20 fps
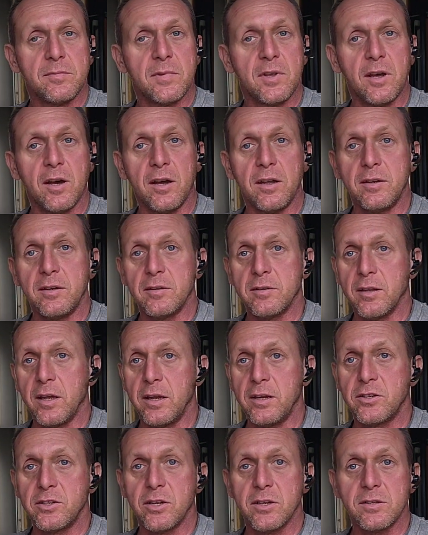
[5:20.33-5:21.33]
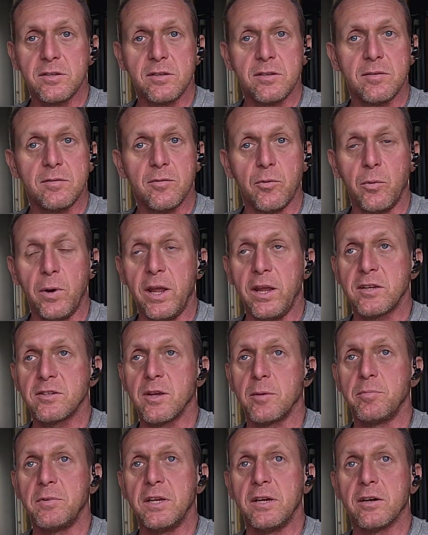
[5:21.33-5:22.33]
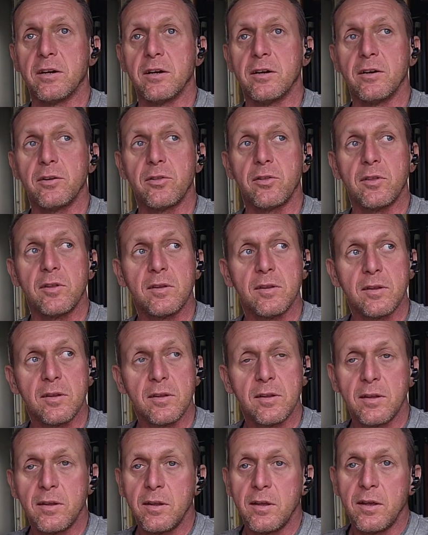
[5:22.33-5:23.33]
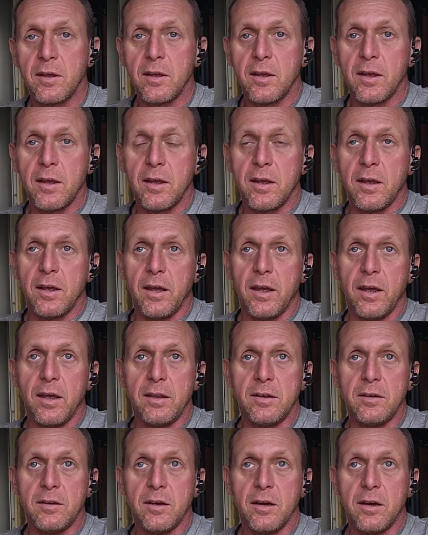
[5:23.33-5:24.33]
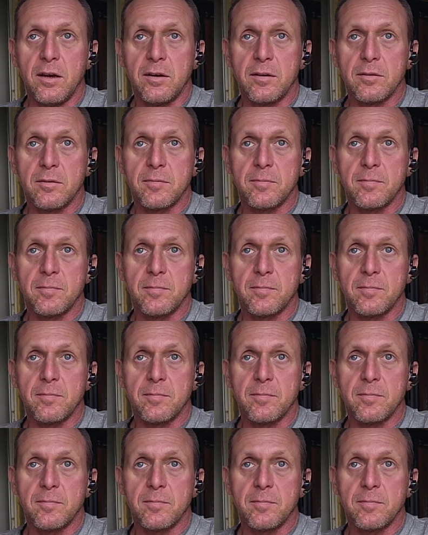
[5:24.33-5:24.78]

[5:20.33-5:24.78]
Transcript: gun, like just wakes up the earth. And